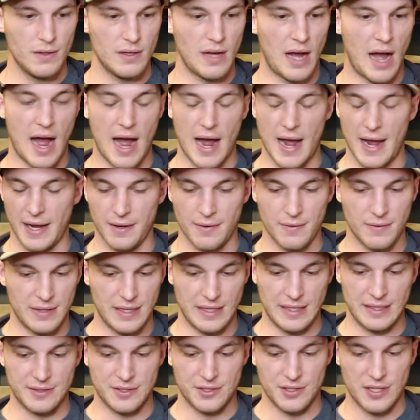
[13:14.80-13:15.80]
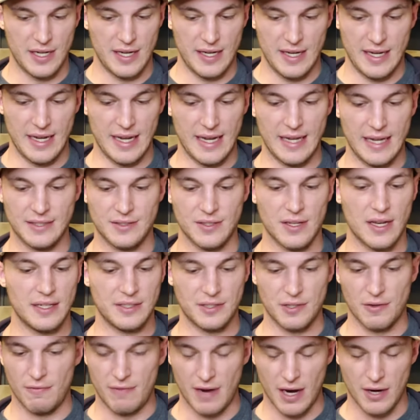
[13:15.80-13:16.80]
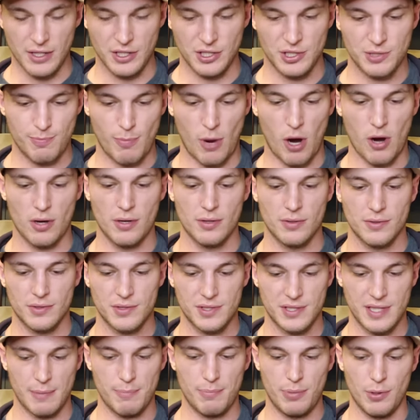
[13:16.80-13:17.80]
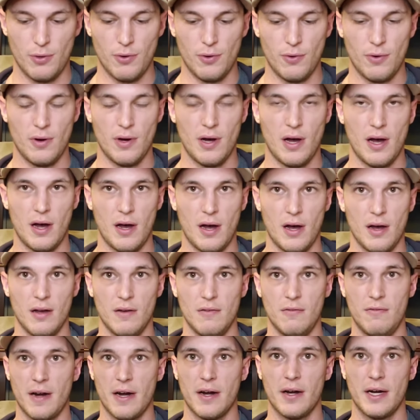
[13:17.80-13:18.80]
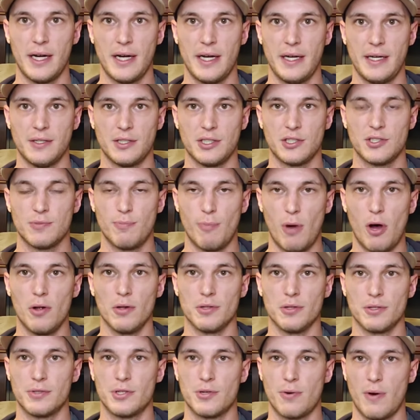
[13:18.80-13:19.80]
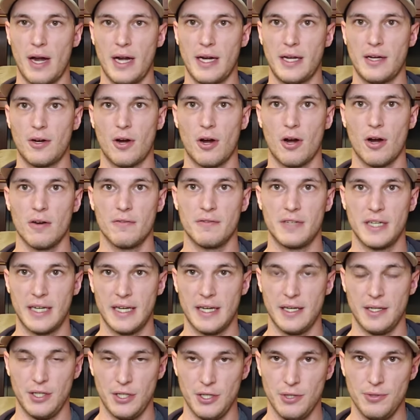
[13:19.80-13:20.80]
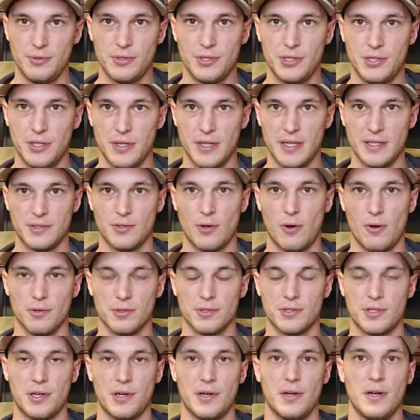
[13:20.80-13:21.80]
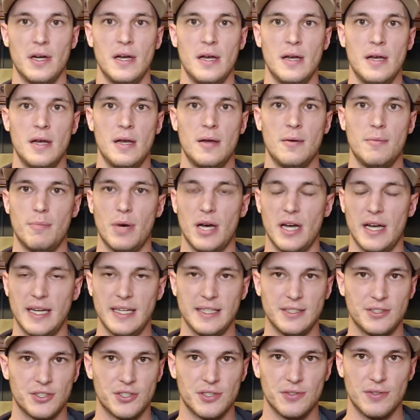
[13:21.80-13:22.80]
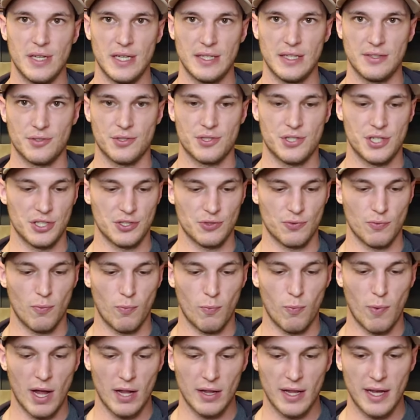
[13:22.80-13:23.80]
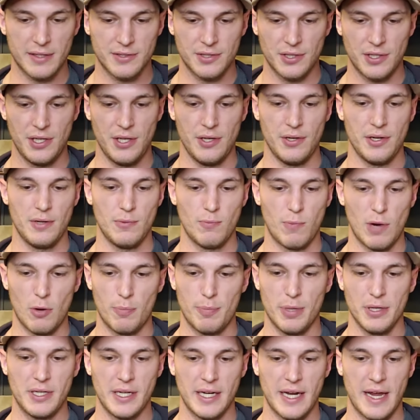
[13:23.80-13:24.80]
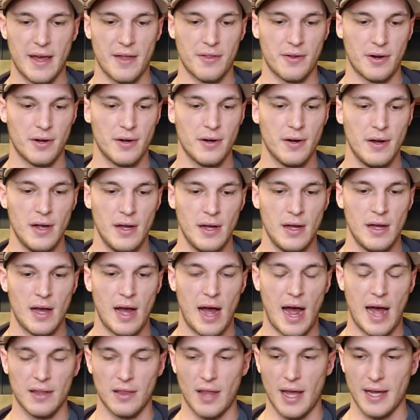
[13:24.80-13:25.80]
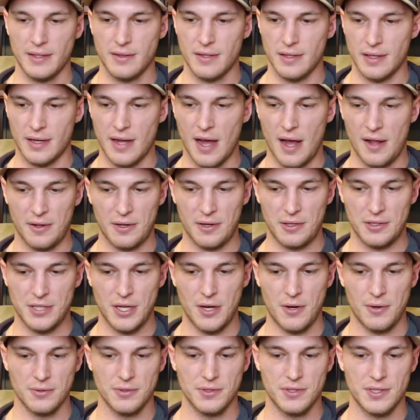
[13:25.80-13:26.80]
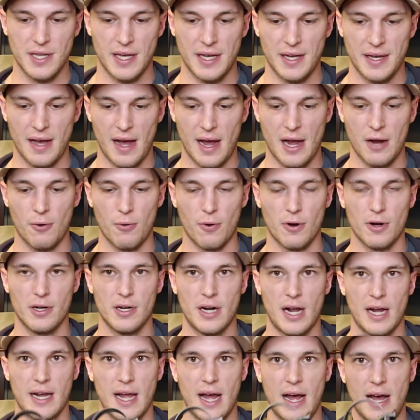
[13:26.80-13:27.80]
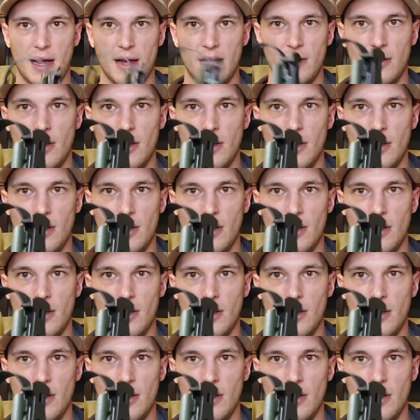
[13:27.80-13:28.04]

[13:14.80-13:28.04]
It's a very smart, simple, very small training curve to get used to this holster, but it's just well executed, well put together. I like the color tones that I ordered. I got